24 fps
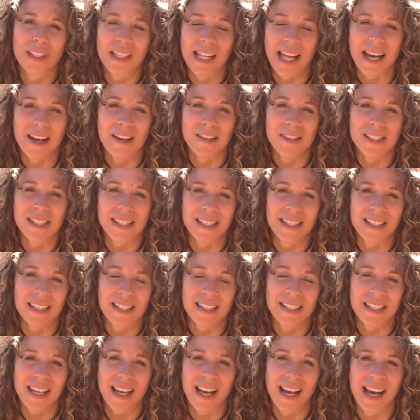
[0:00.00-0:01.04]
clouds in the
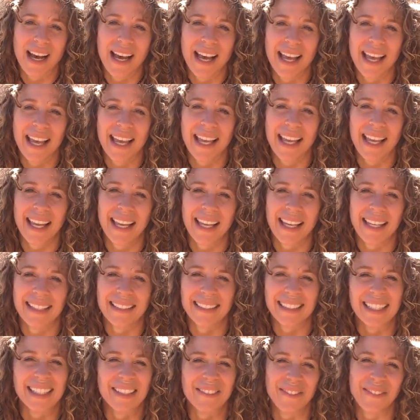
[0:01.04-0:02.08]
sky
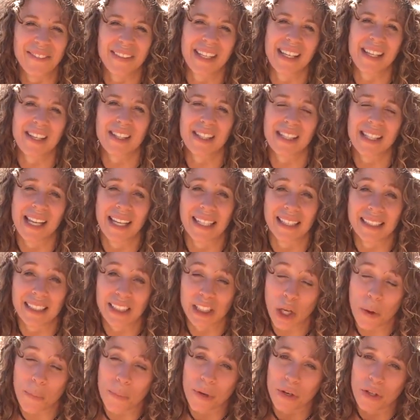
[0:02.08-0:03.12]
and it feels like
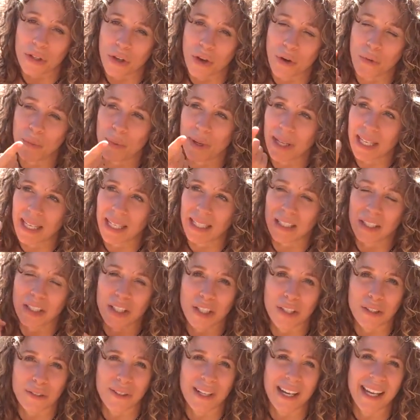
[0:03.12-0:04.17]
summer though when I
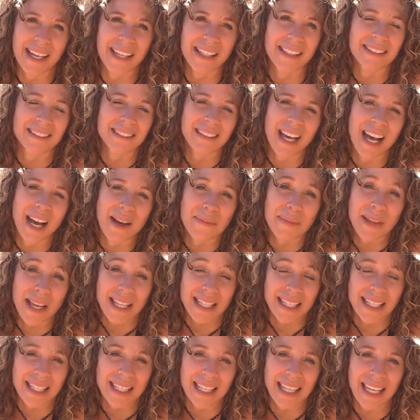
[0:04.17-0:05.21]
look around I'm
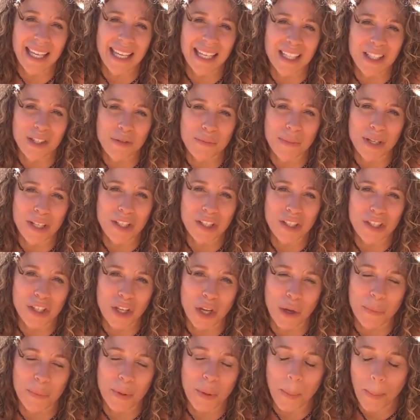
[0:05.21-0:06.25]
not seeing as much
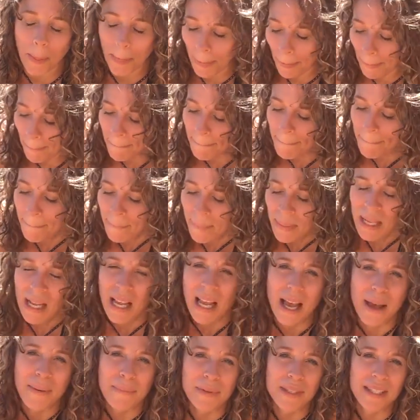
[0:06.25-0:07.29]
summer
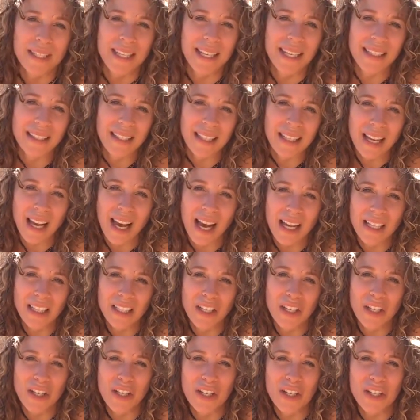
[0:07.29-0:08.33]
I'm seeing the
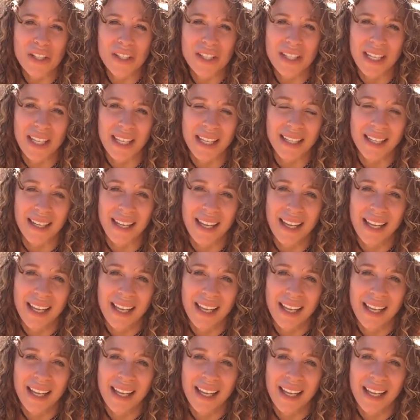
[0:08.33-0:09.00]
colors and